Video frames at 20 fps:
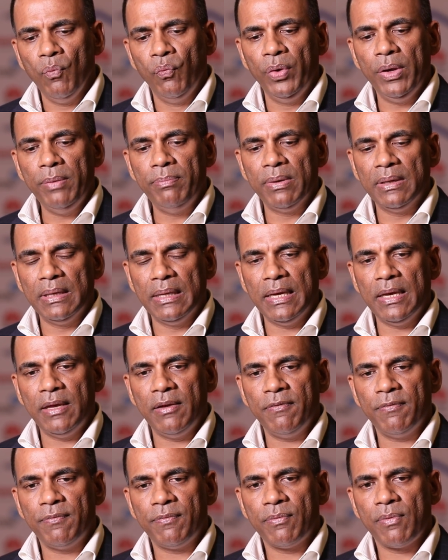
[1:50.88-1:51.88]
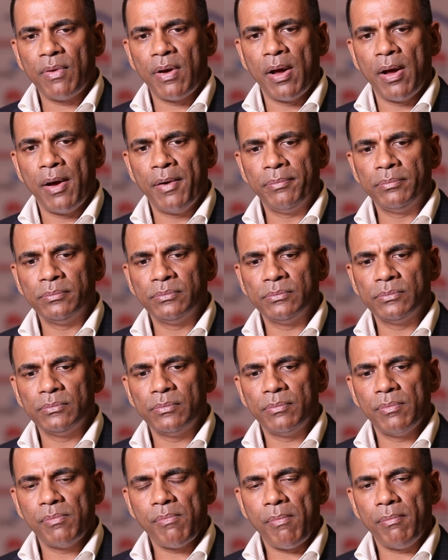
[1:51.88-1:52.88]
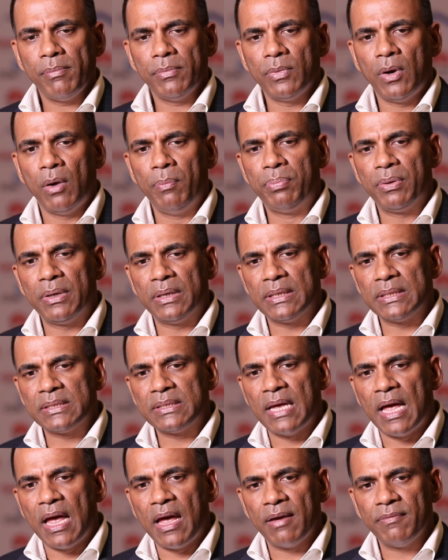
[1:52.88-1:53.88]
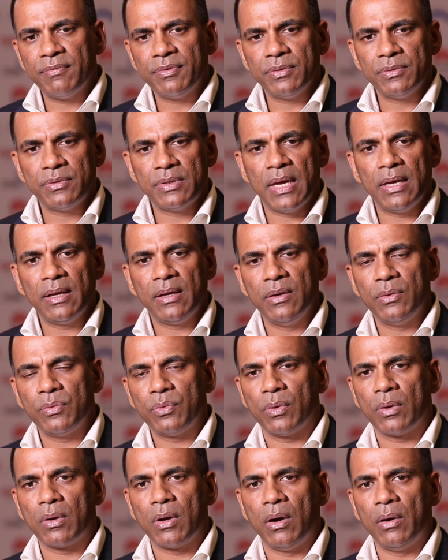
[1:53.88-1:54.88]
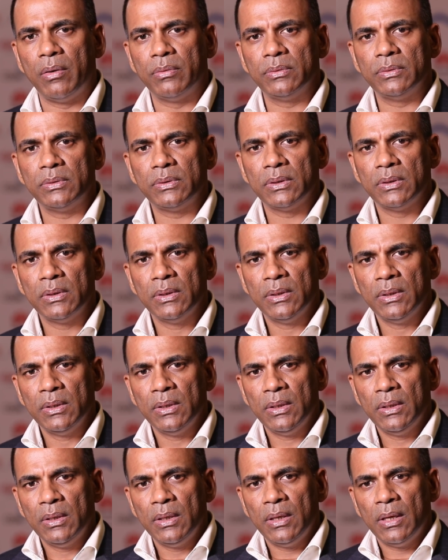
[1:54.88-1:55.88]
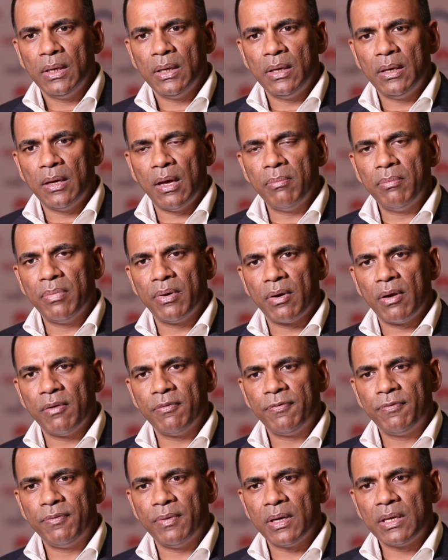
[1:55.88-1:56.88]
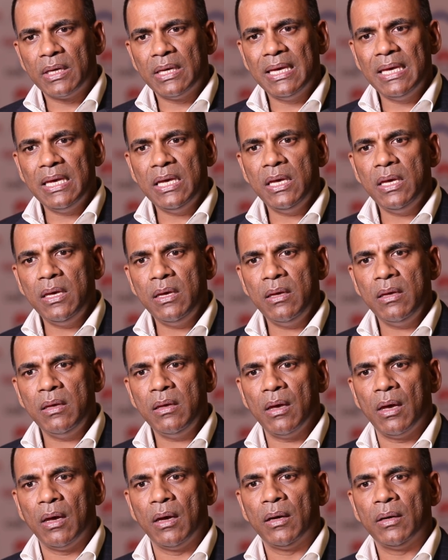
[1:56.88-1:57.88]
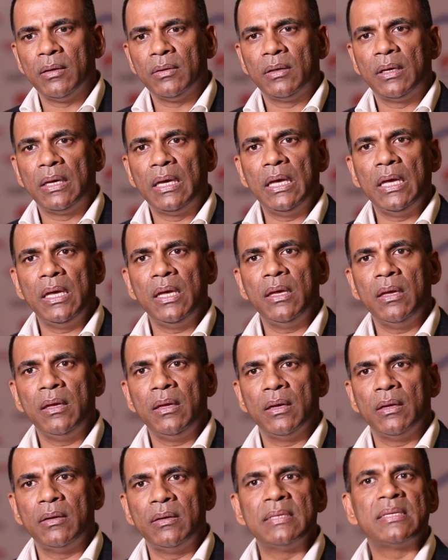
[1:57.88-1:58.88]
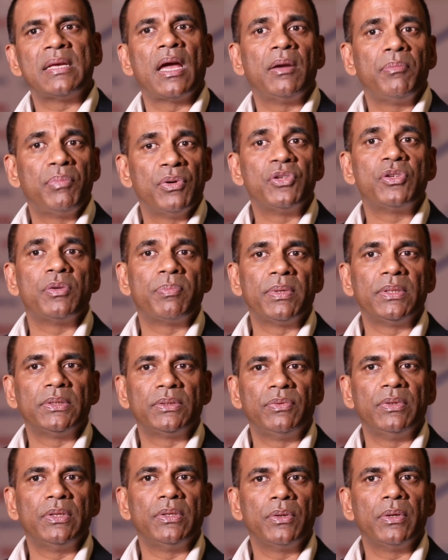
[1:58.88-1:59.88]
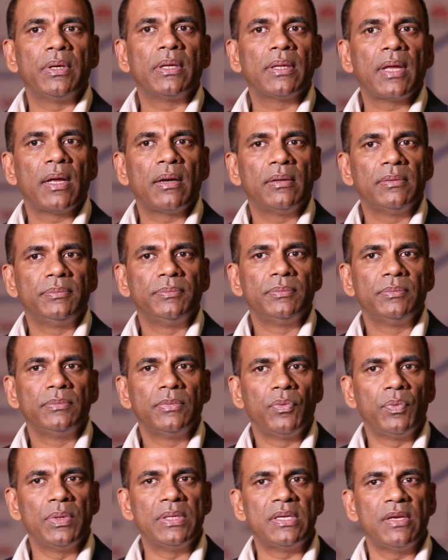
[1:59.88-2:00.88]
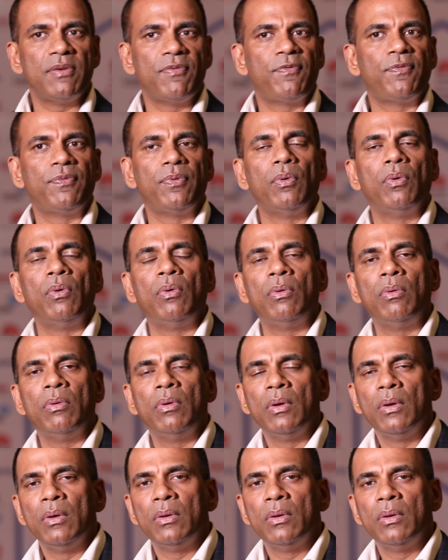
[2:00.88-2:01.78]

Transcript: we believe operators have to take into account a number of key design principles when doing that. We see 4